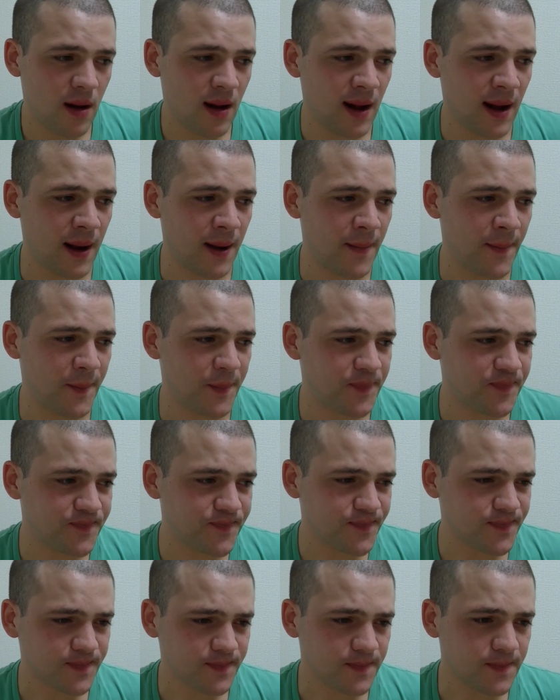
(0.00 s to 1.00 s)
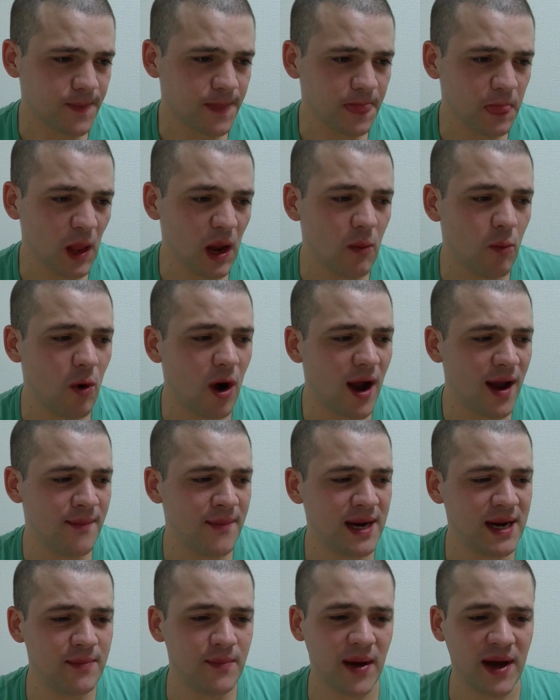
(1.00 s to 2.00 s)
What I
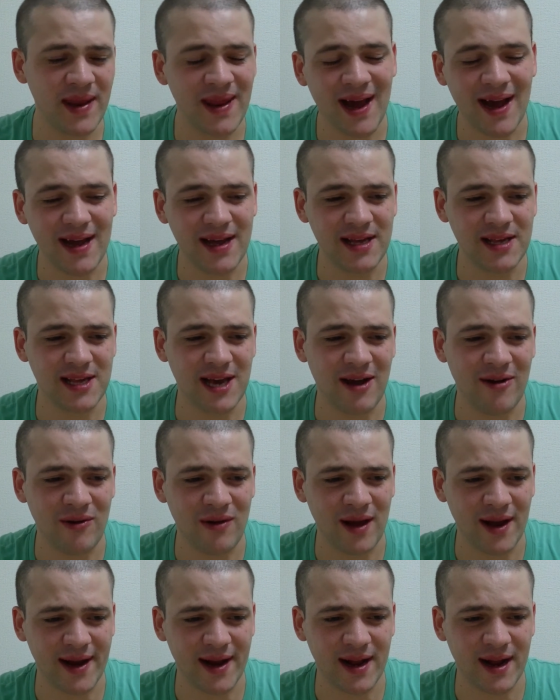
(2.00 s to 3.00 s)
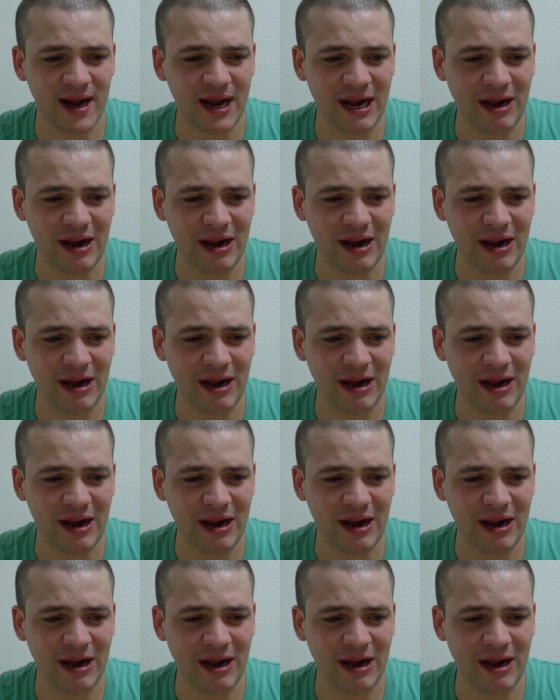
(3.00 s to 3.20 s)
mean by that is how, like,